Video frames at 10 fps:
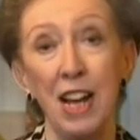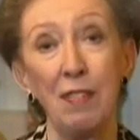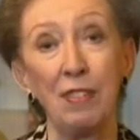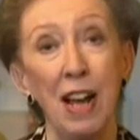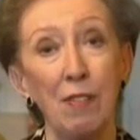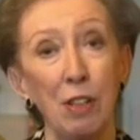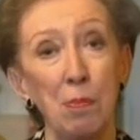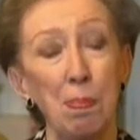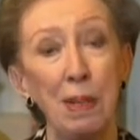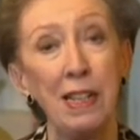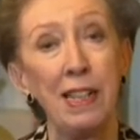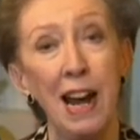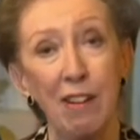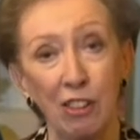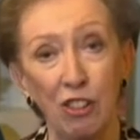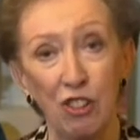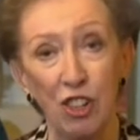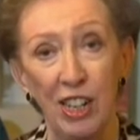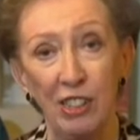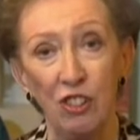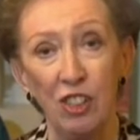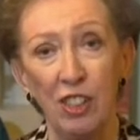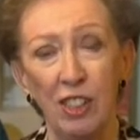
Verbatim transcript: to have to have a complete character change.